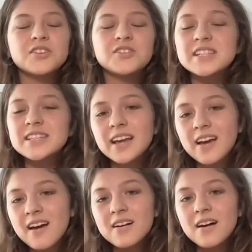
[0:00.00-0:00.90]
just
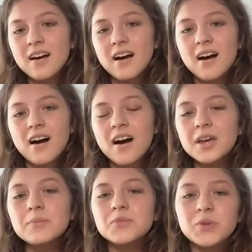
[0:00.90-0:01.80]
like her,
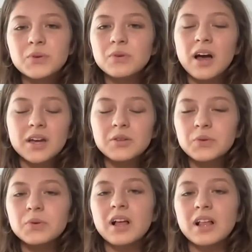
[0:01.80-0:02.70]
I do
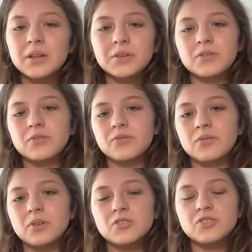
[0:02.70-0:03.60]
a lot
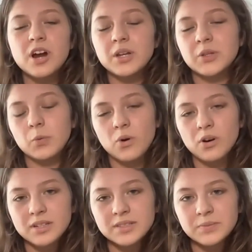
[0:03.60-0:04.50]
of charity
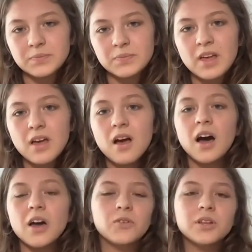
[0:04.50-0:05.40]
works.
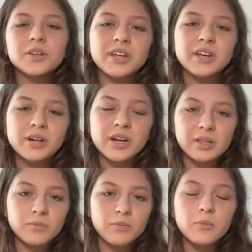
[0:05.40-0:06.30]
I volunteer
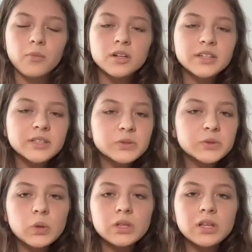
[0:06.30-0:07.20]
in my boarding
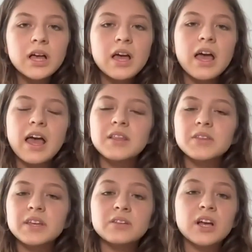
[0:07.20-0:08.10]
school
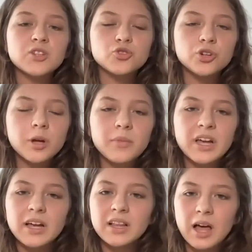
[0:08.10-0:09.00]
and in
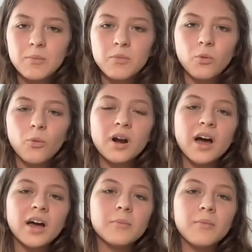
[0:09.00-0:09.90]
astronomic club, where
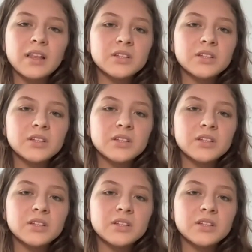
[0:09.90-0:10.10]
I